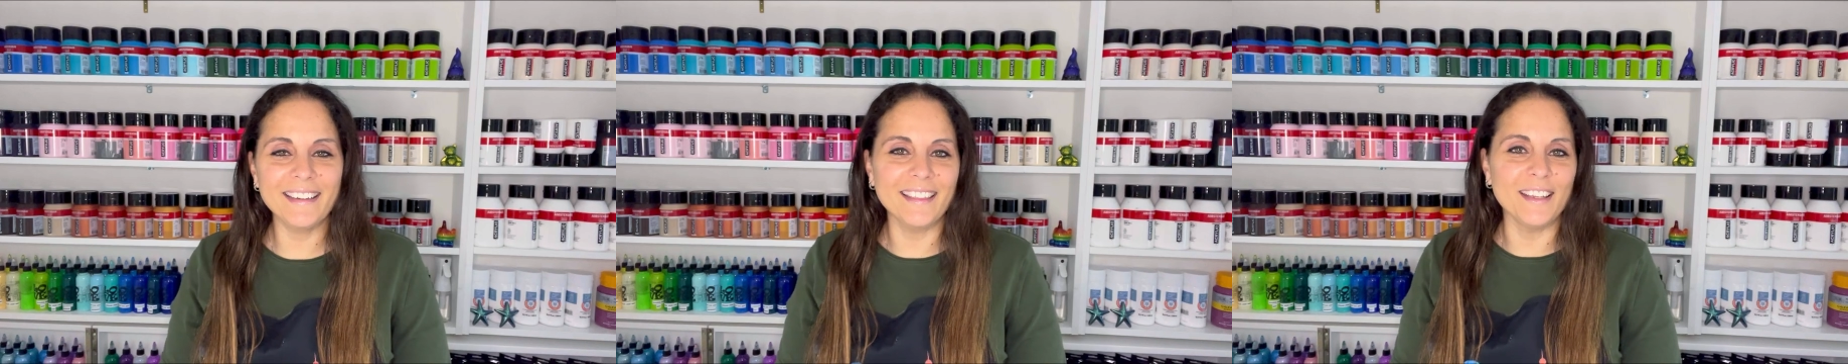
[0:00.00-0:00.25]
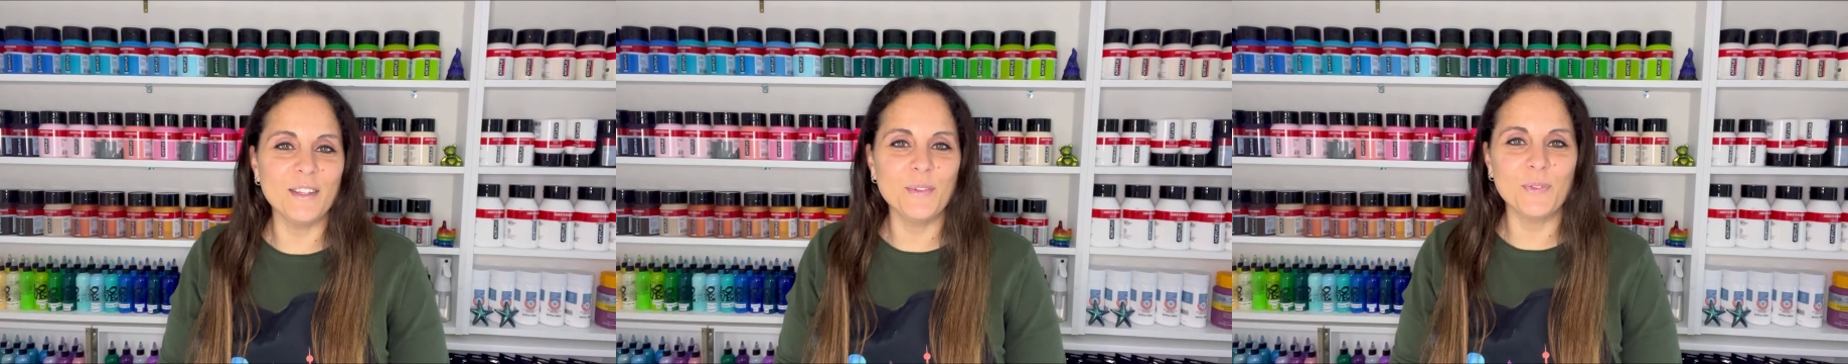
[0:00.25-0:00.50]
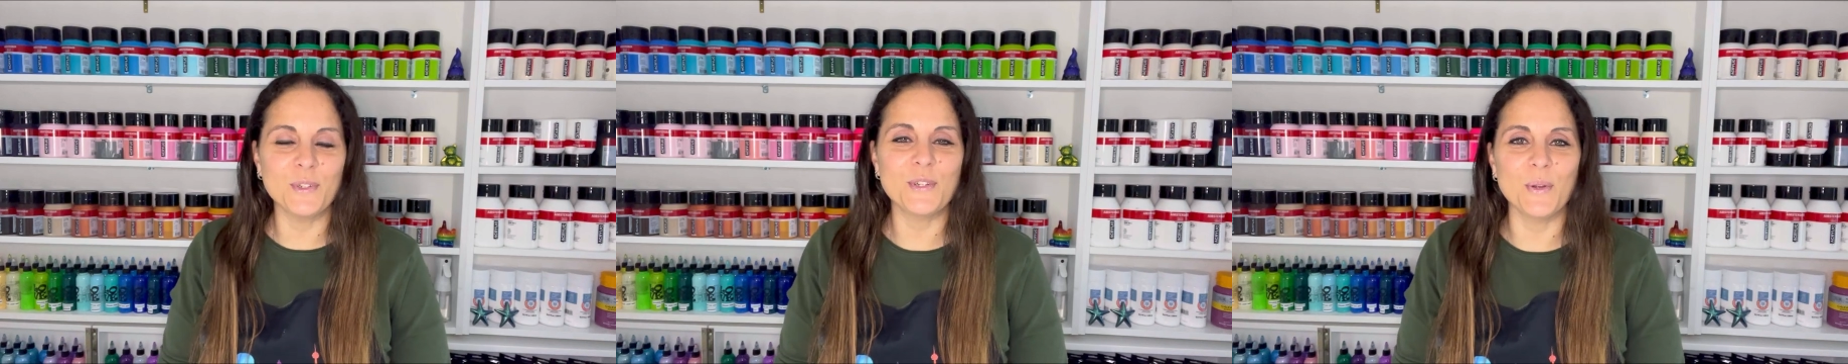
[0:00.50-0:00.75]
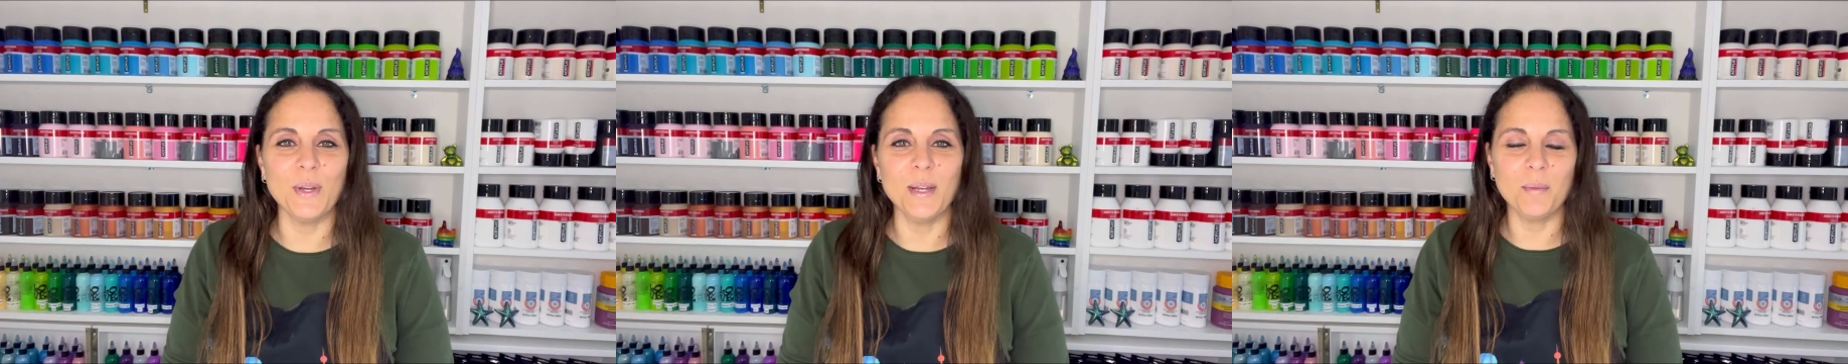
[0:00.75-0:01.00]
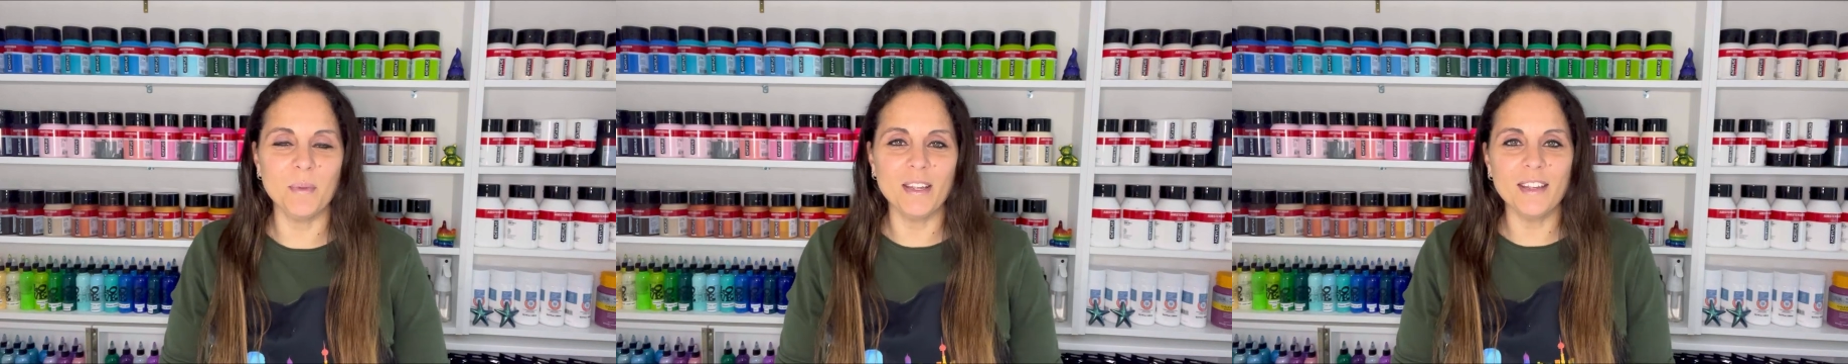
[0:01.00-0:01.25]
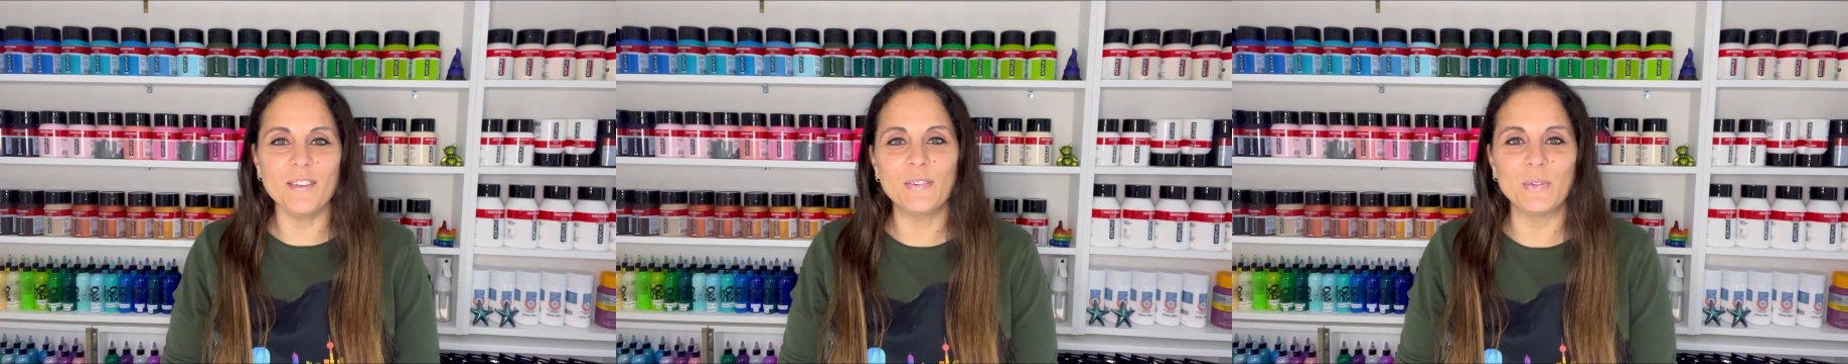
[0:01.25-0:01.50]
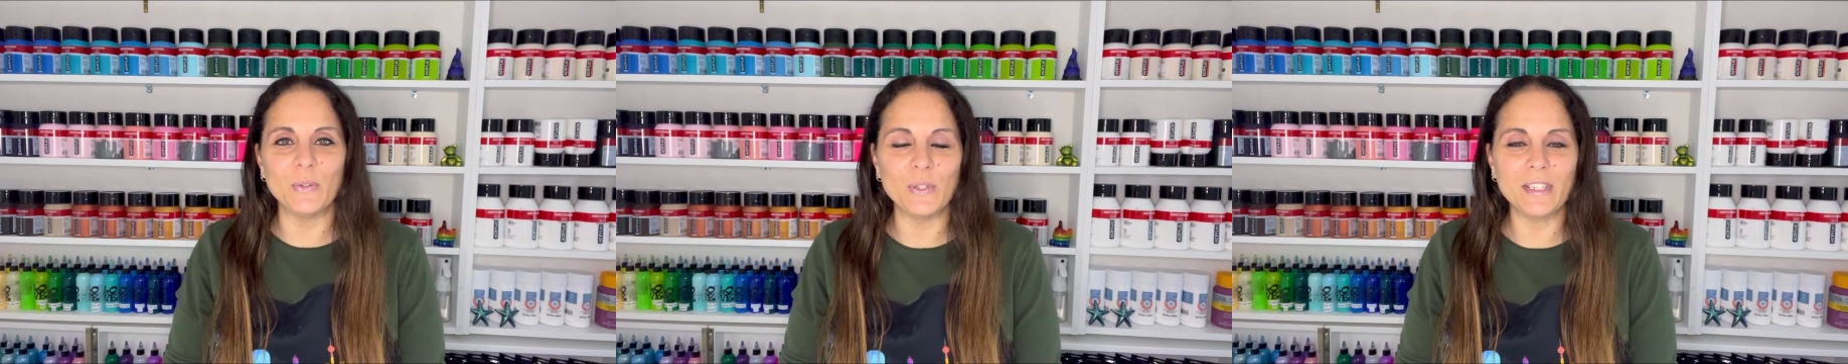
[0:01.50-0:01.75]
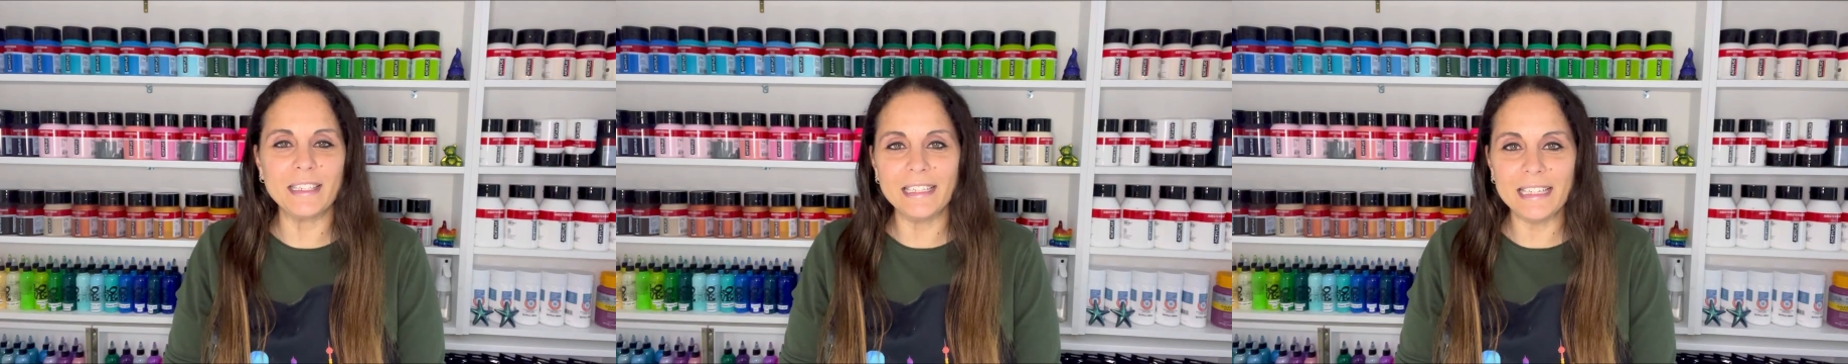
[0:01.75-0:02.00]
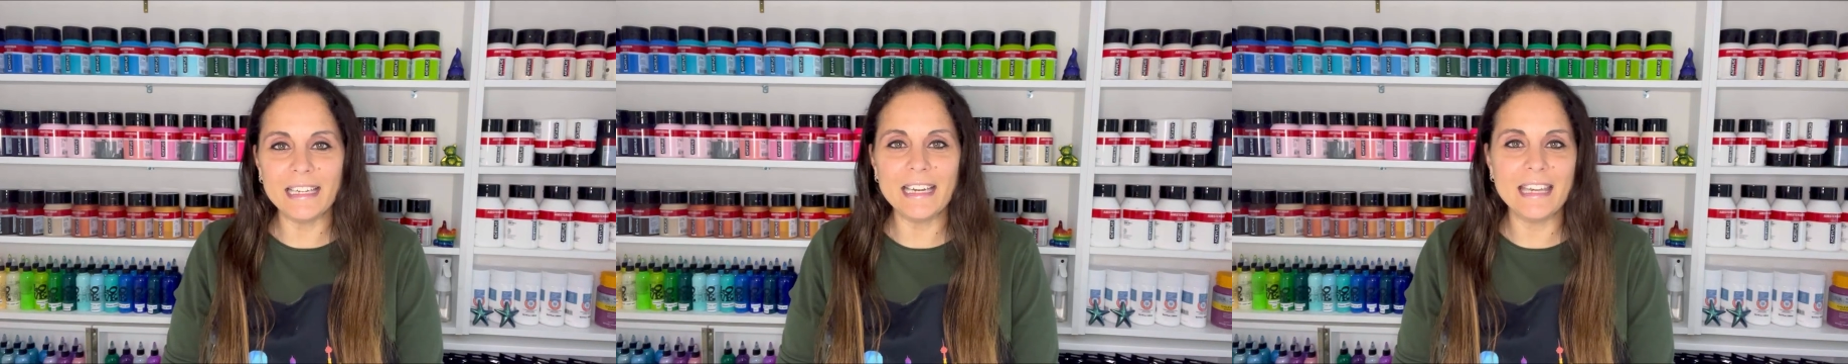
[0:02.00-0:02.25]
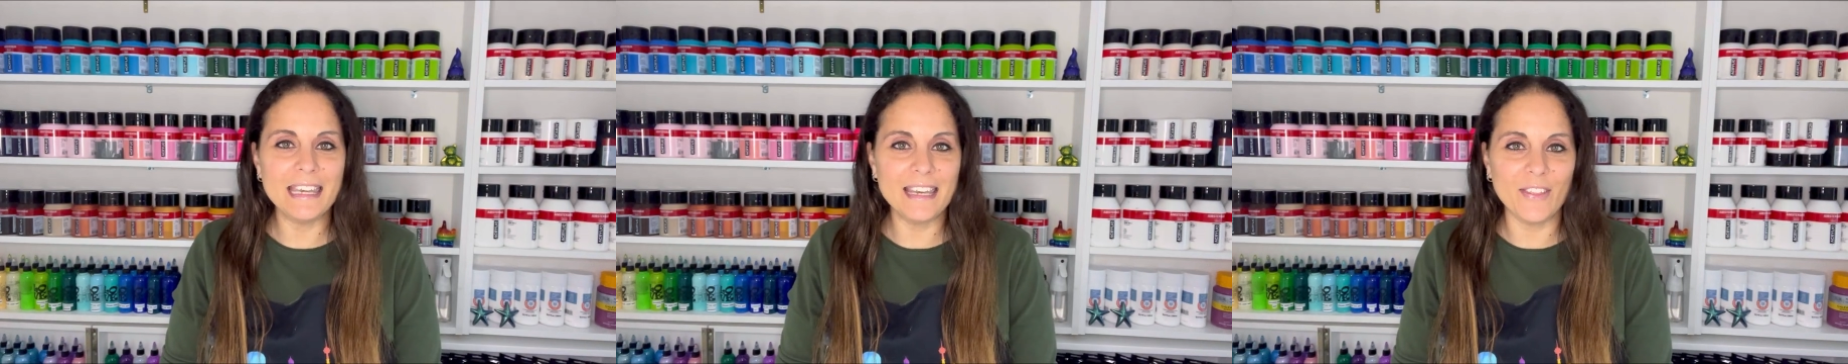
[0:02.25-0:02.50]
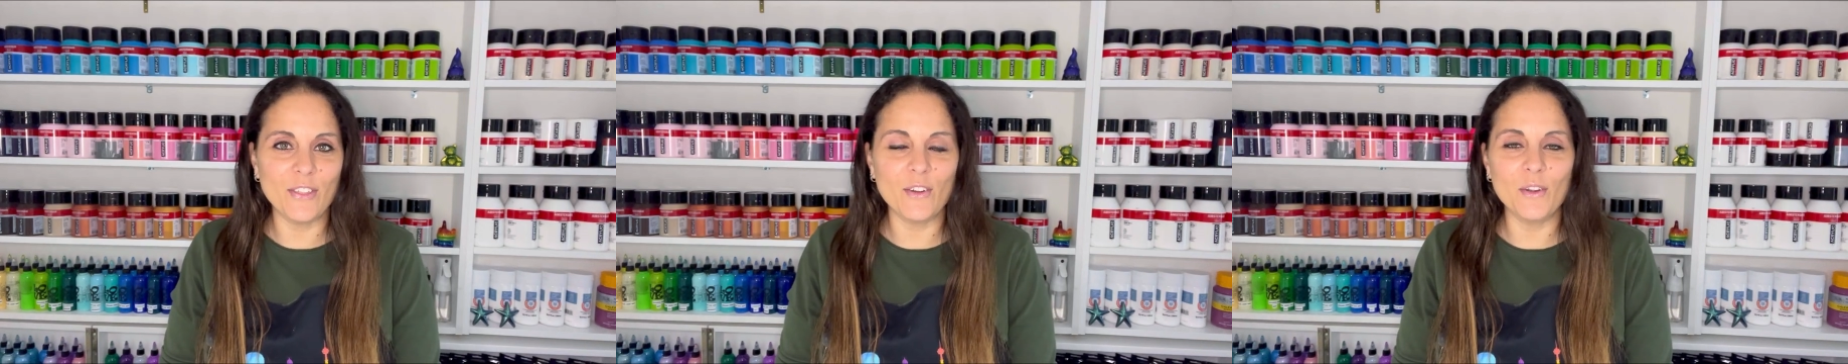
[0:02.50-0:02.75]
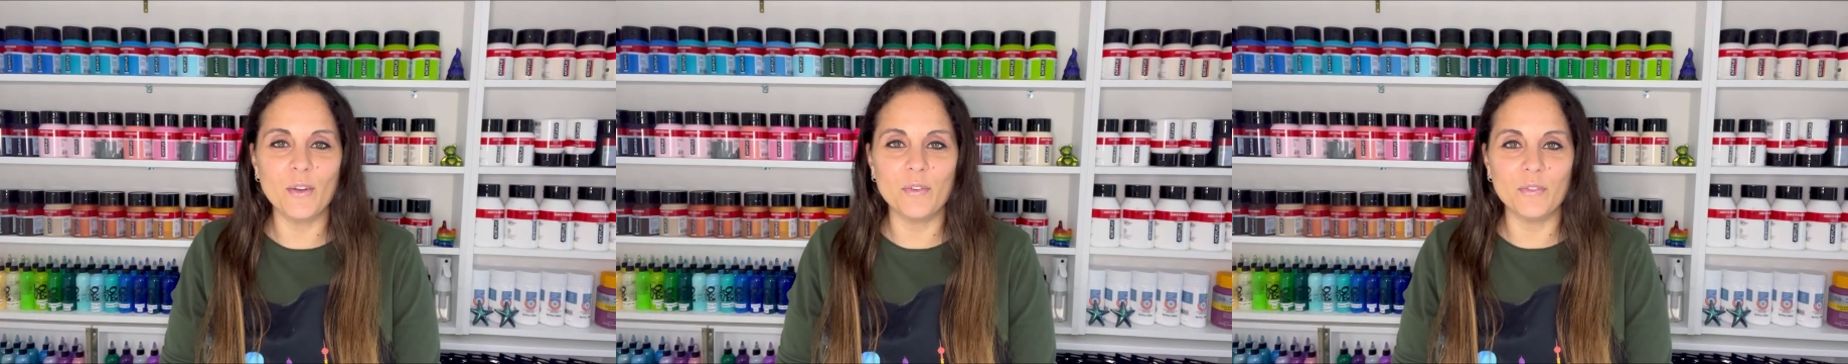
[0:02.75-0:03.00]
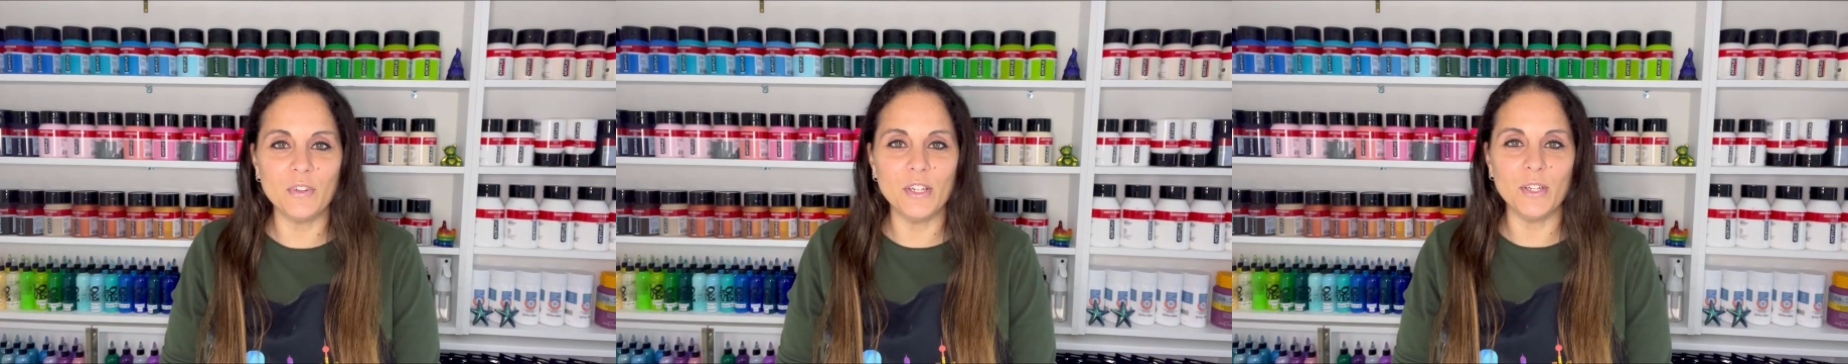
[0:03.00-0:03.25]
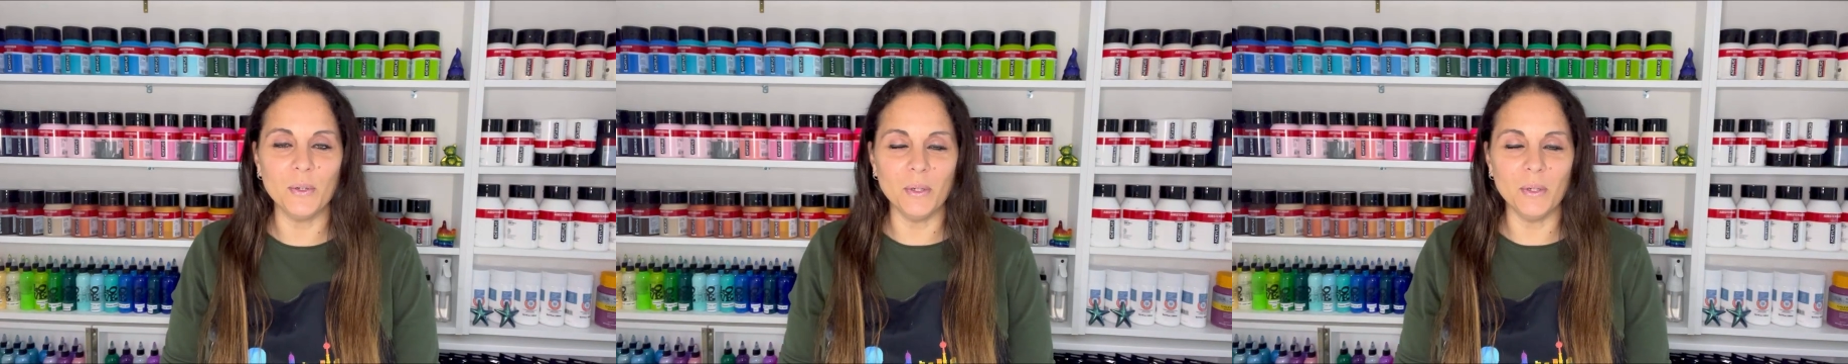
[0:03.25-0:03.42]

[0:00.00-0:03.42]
Thank you for joining me for another video.